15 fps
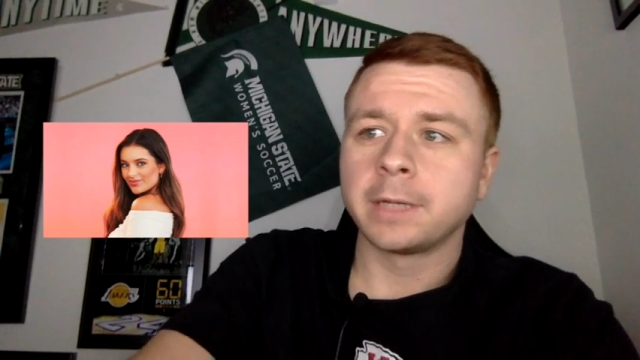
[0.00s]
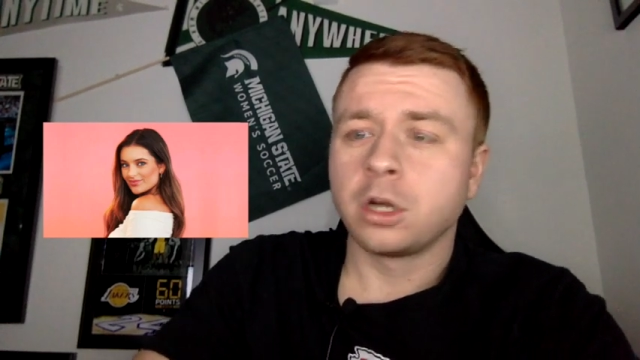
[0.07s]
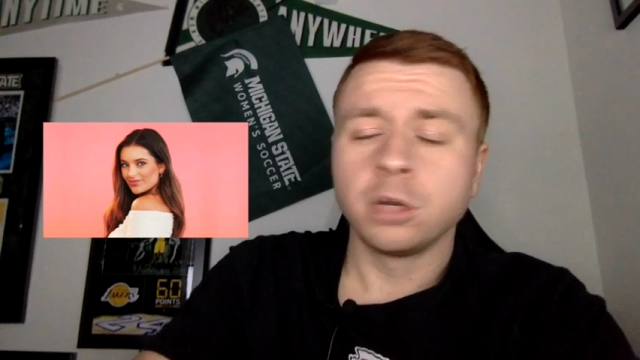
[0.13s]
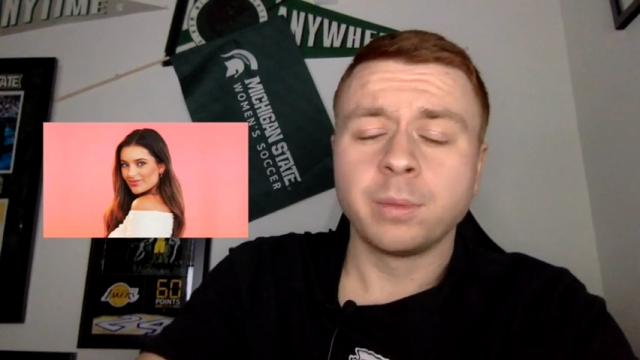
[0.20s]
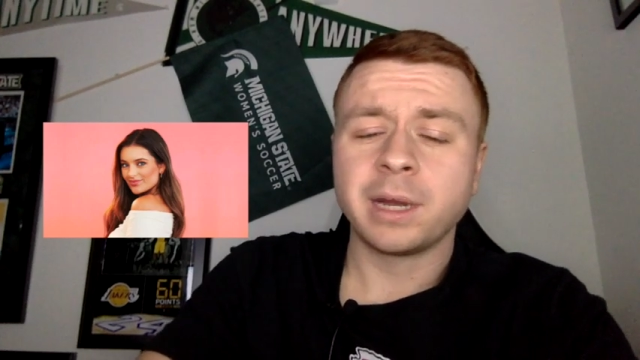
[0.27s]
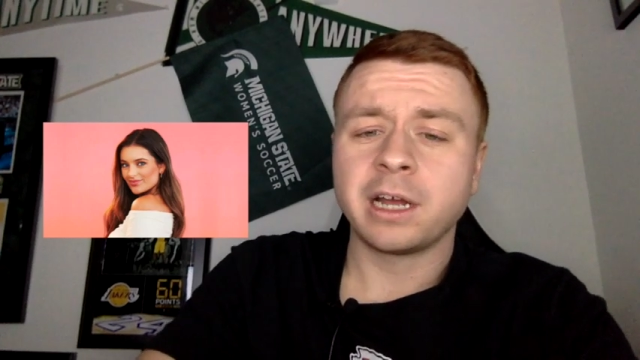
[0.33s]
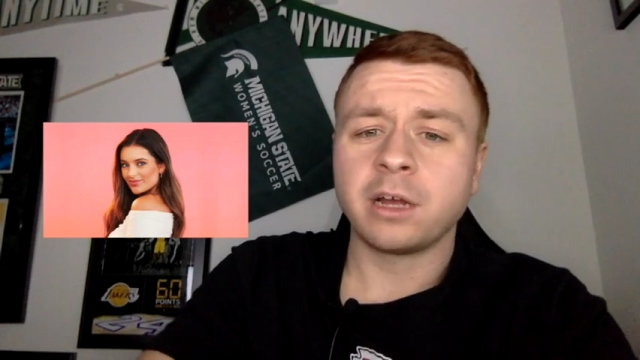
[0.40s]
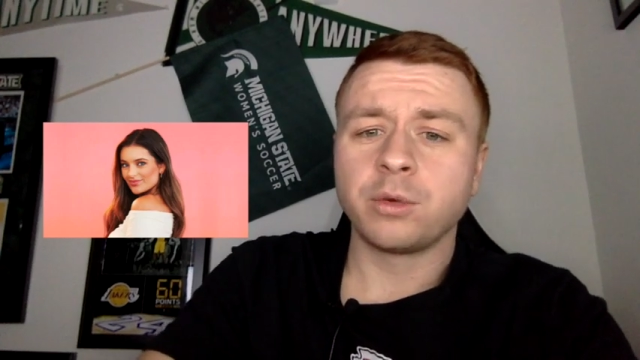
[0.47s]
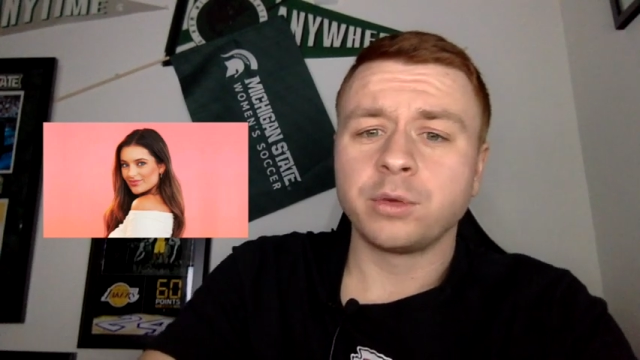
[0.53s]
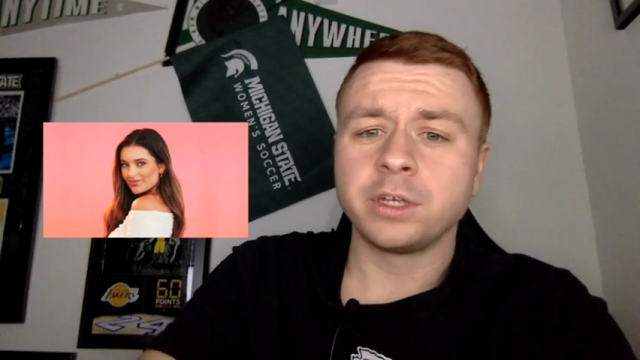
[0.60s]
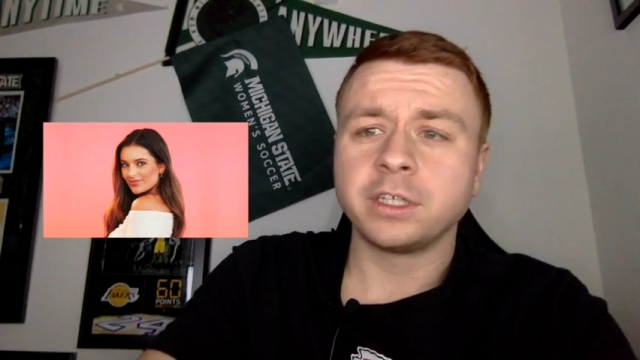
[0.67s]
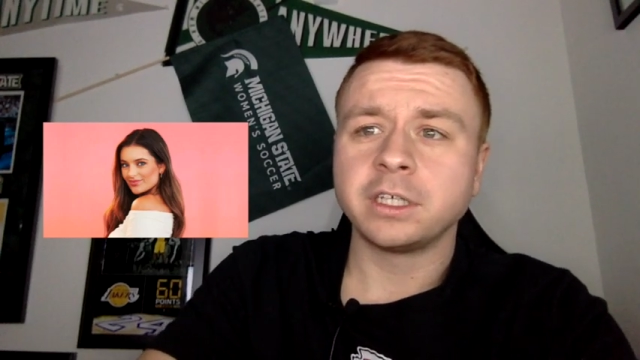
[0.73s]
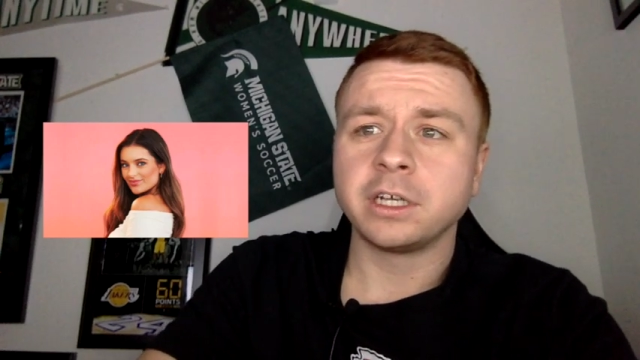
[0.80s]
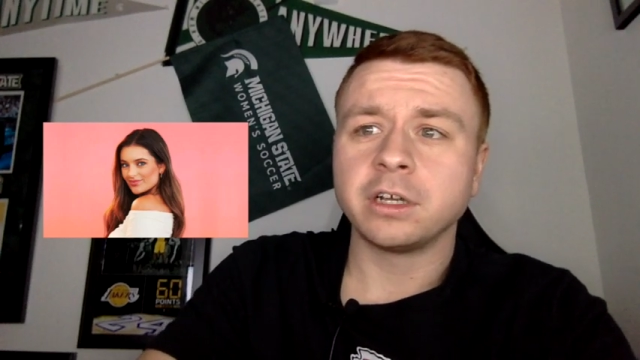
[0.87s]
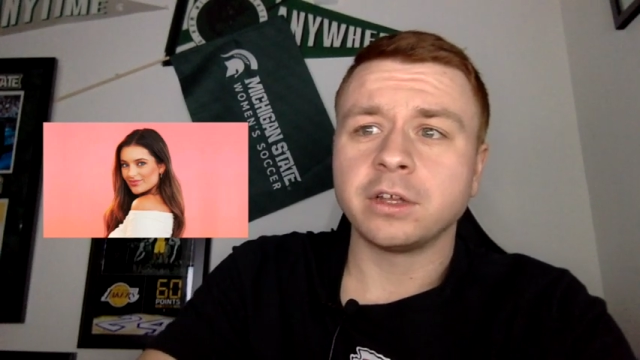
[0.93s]
Her bio
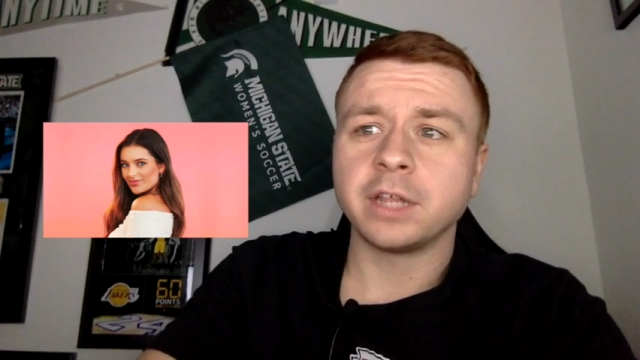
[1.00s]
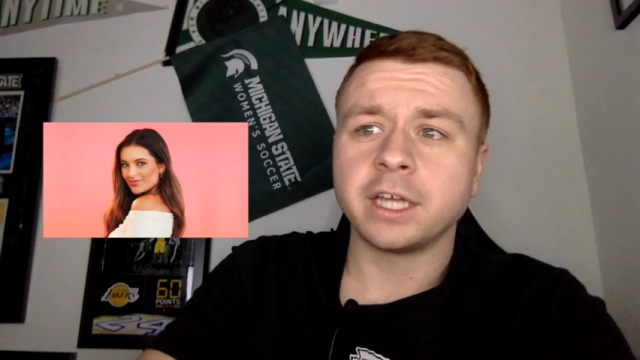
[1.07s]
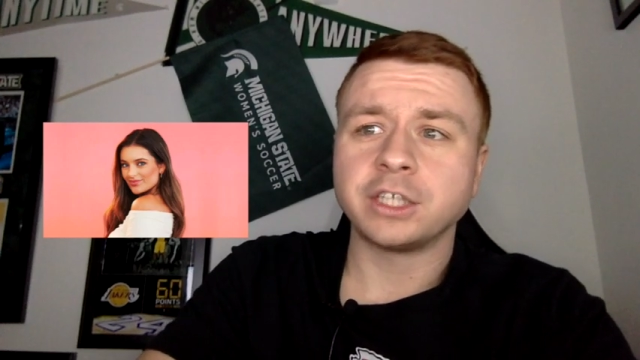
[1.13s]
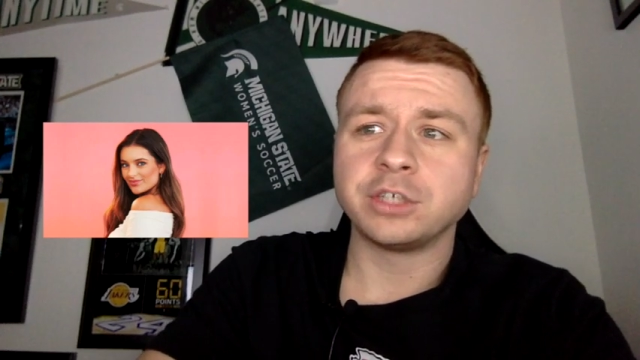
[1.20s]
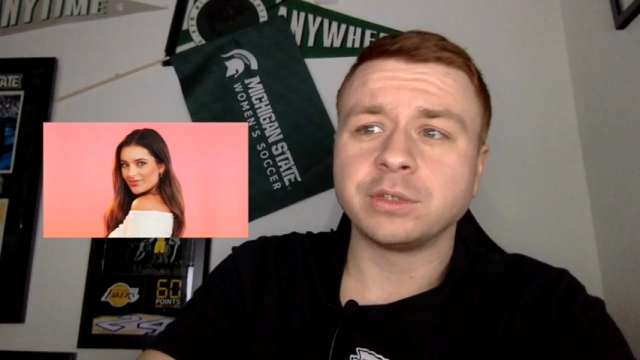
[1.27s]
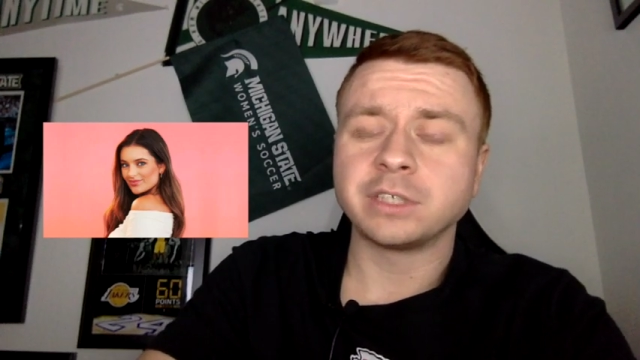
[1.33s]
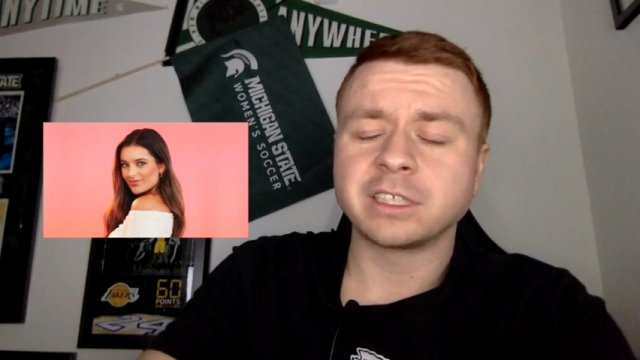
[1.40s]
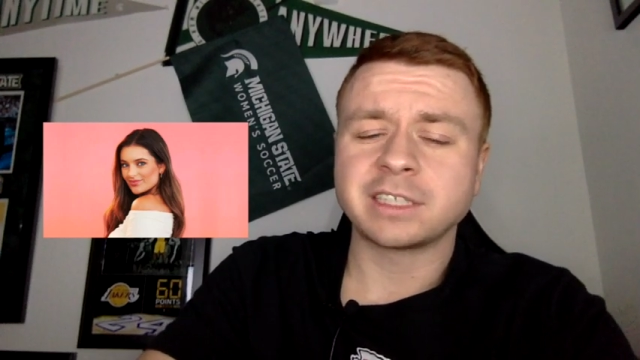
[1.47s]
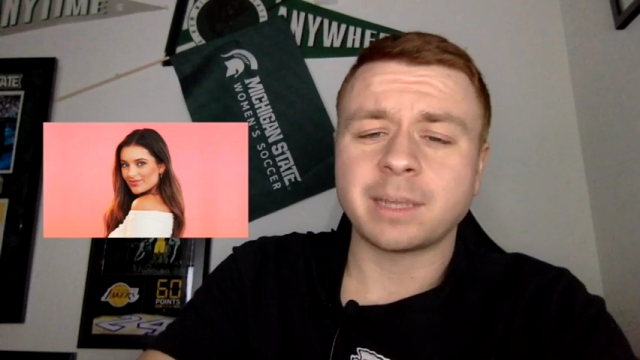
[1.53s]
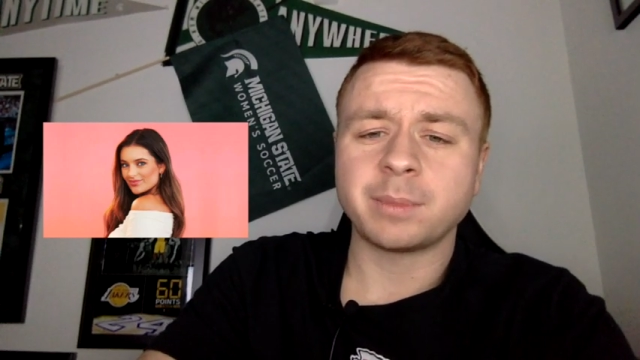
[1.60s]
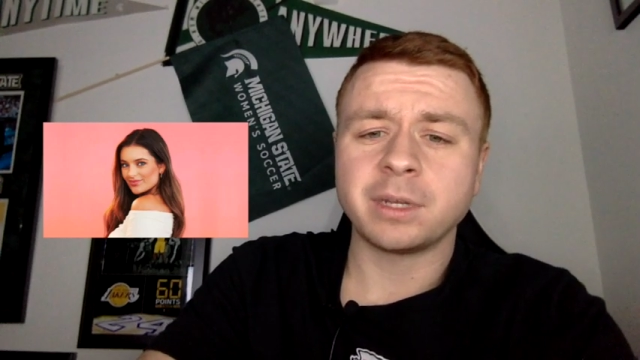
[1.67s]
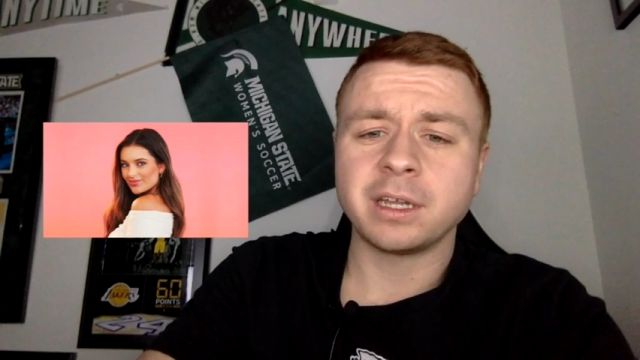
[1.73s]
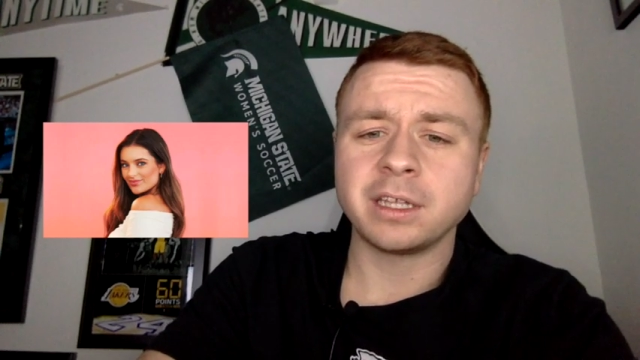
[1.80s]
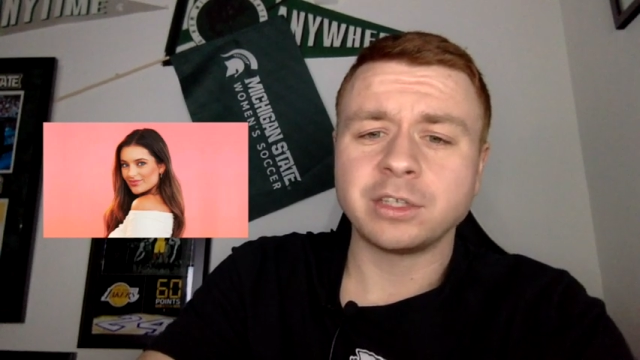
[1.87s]
reads here that she was accepted